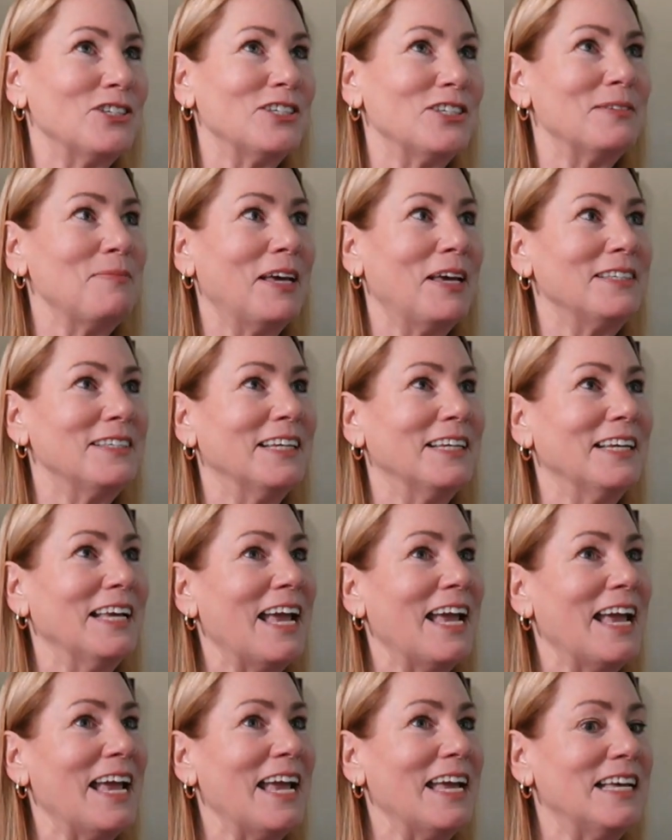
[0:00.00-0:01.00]
She's amazing,
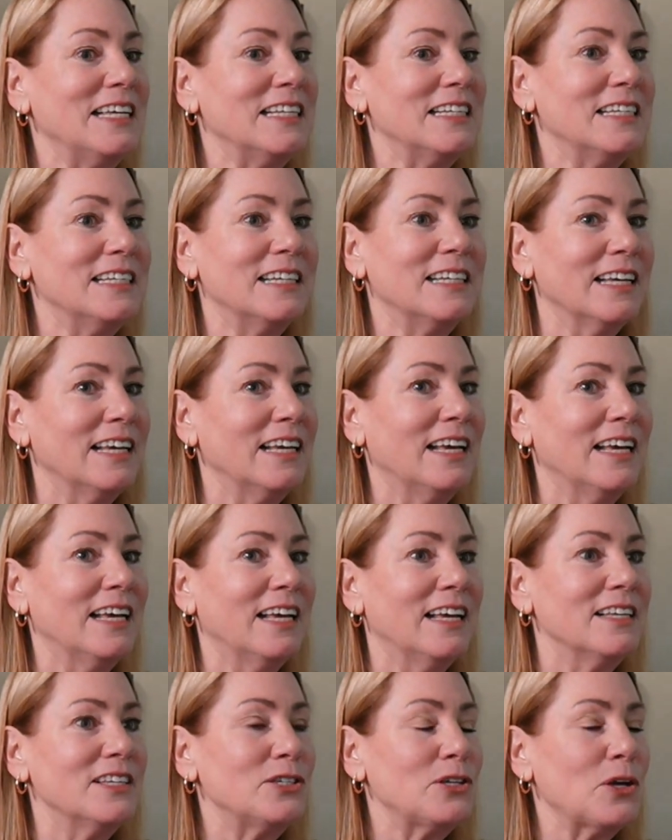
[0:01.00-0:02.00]
and
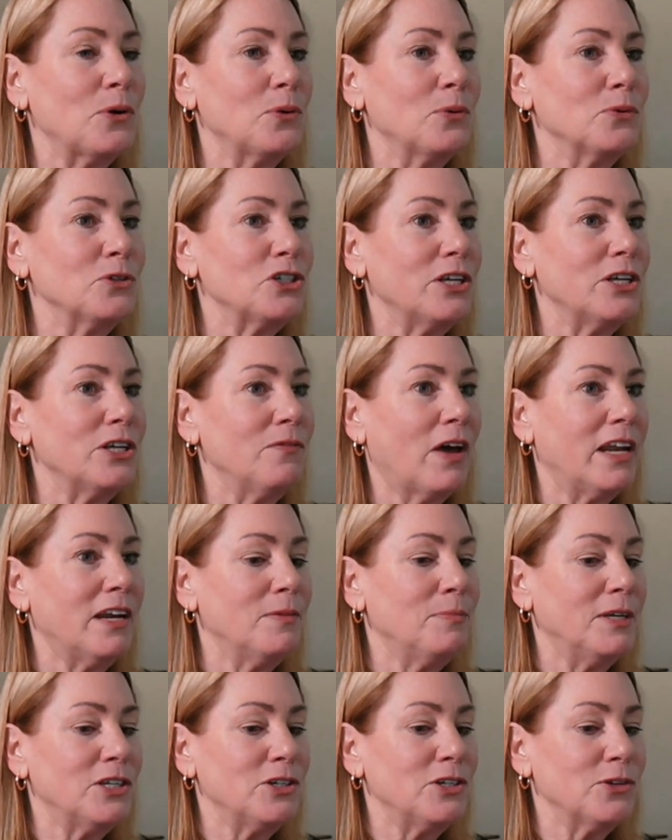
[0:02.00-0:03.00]
so she
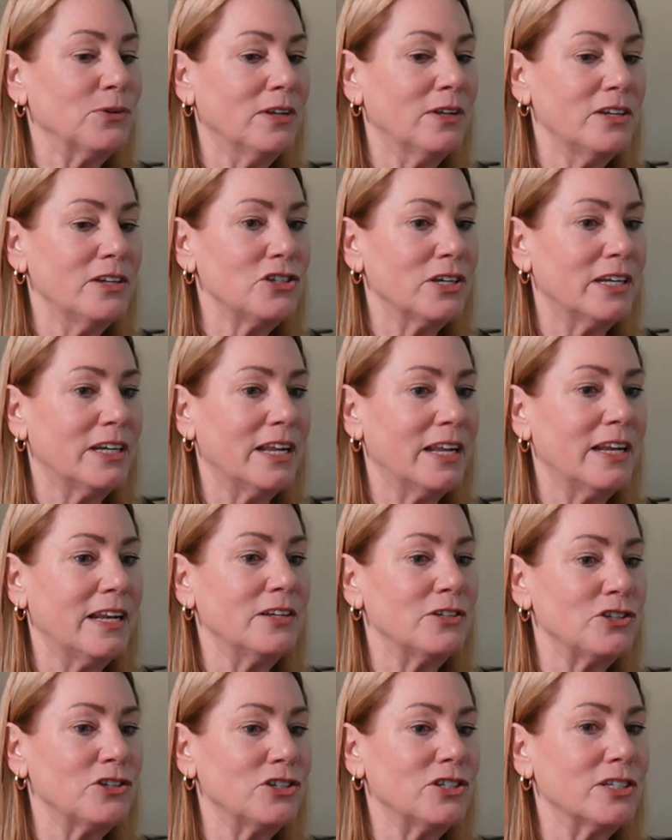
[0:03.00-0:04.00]
invited me to a luncheon, and
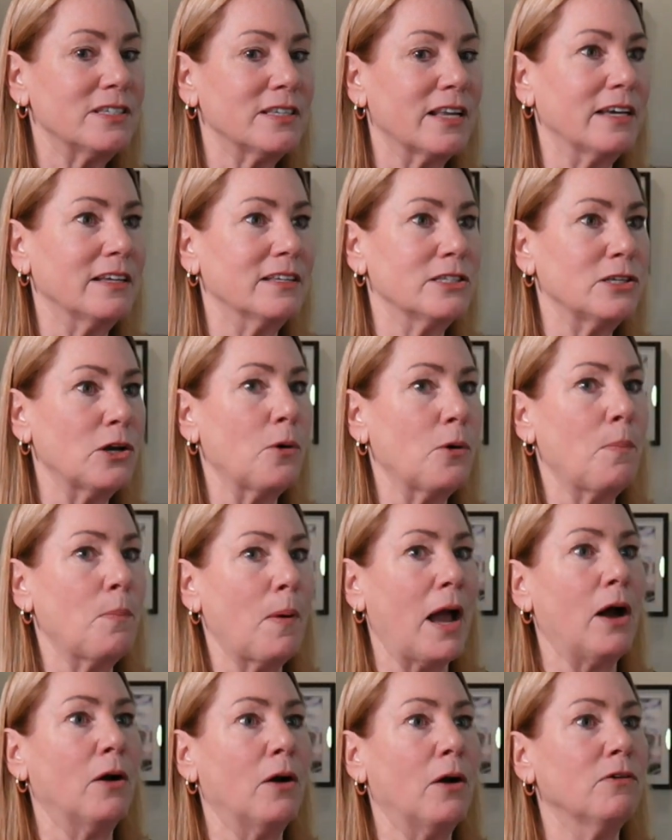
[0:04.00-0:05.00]
it's just like so
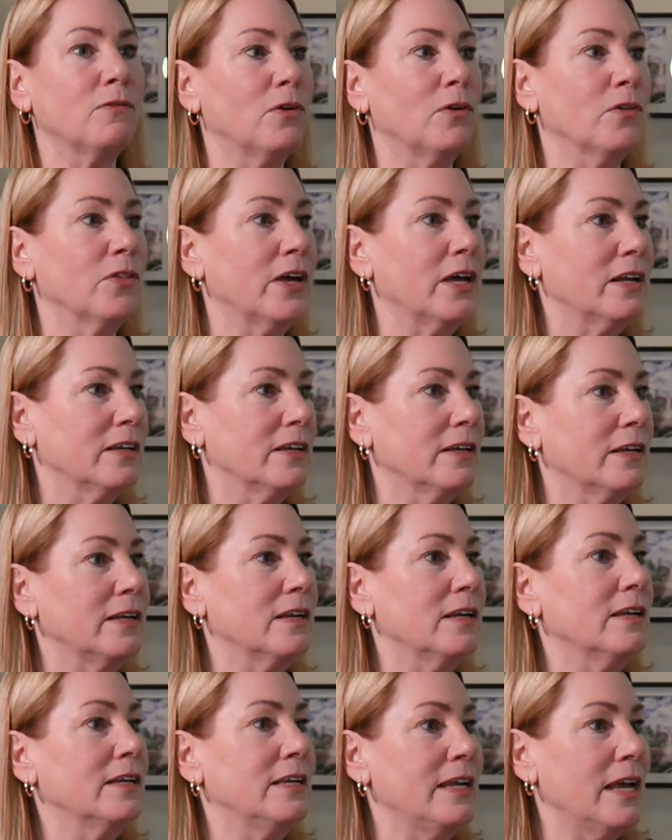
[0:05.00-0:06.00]
powerful that
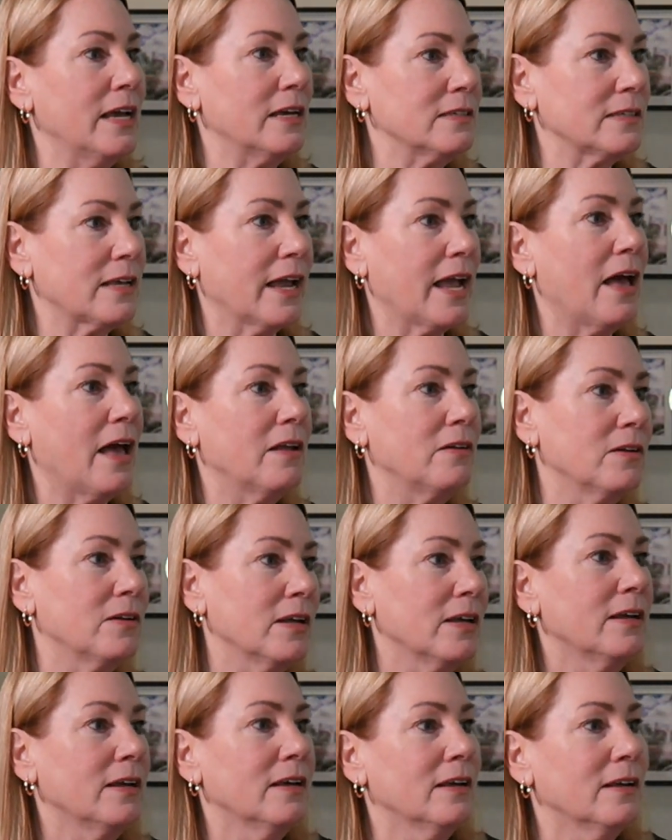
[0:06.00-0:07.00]
yes, I had
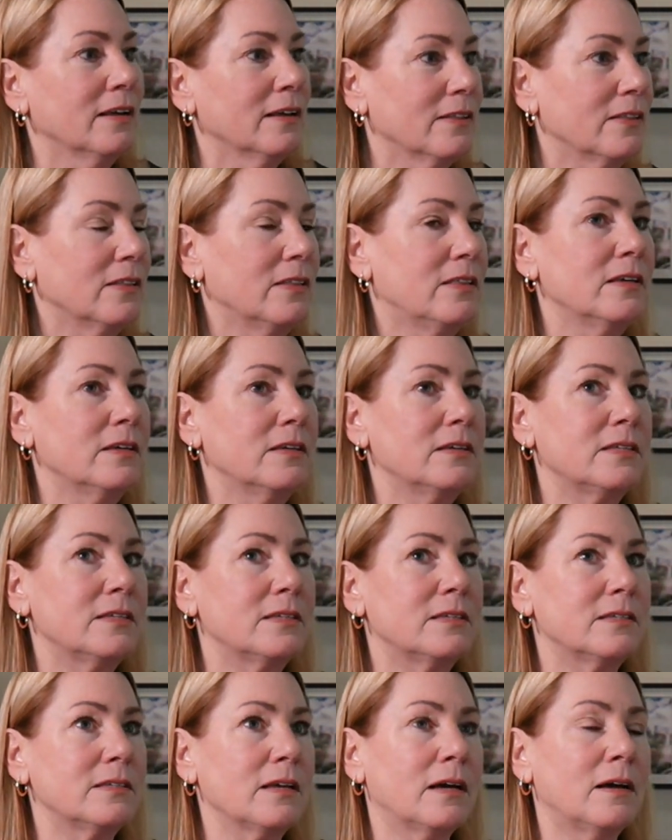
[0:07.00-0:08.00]

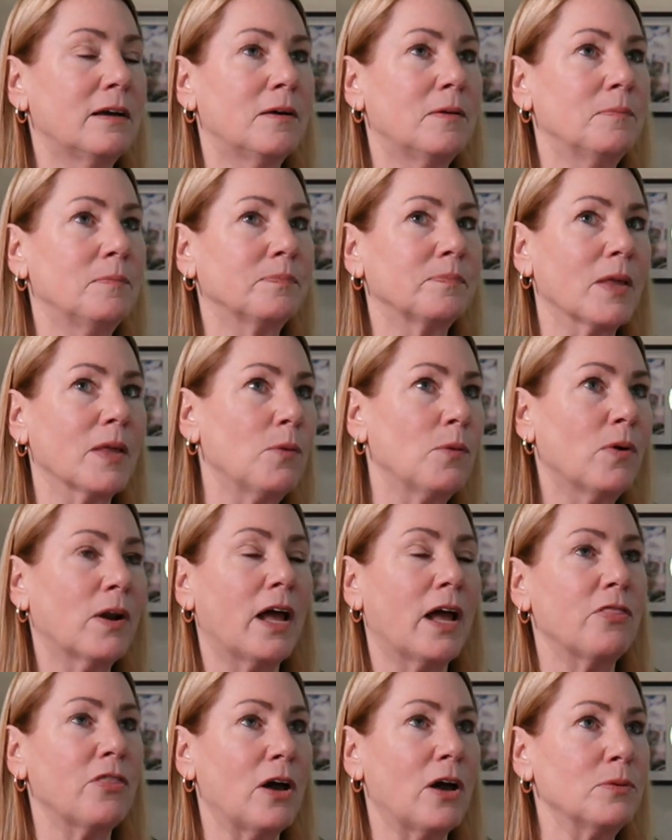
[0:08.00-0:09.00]
this what
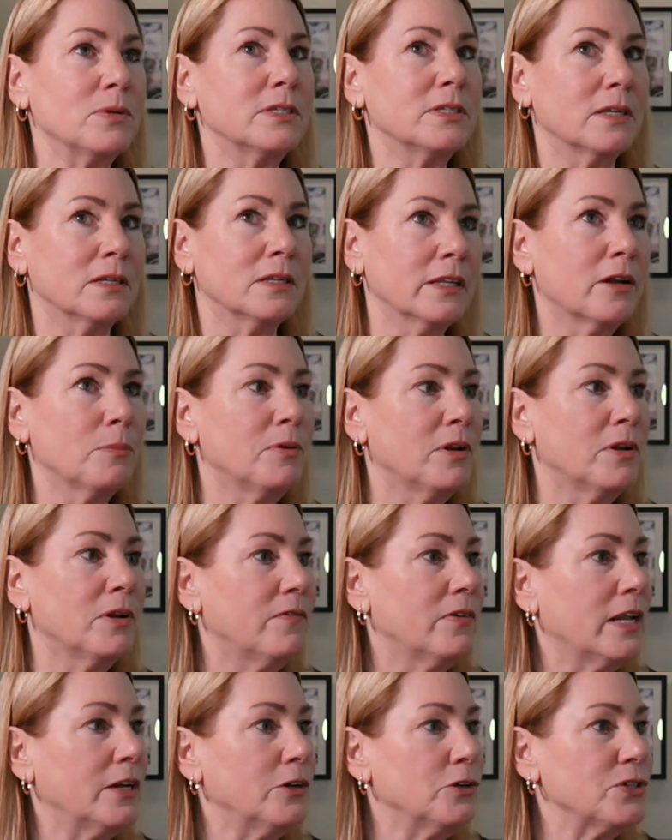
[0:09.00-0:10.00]
I thought was a little bit of
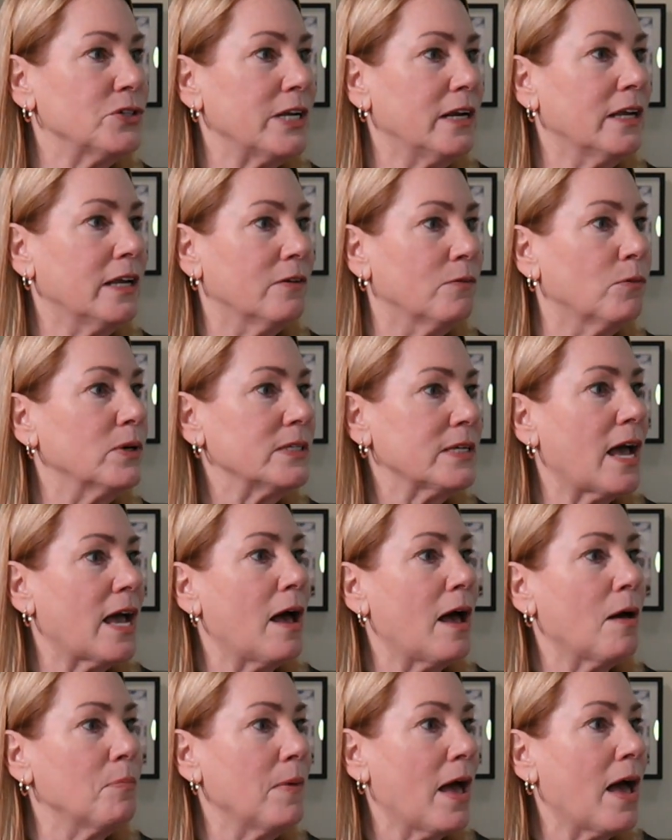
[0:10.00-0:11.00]
an understanding of what's
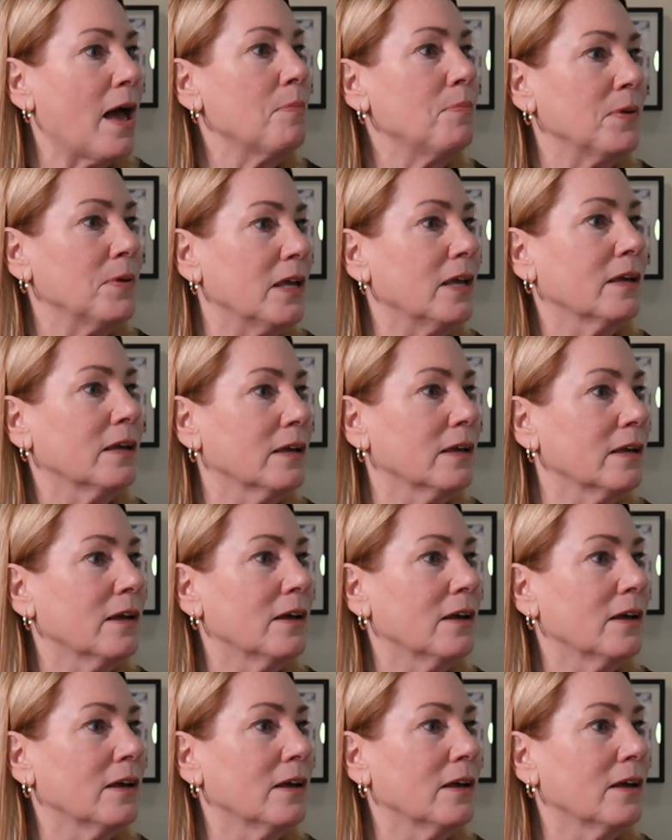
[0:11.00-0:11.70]
happening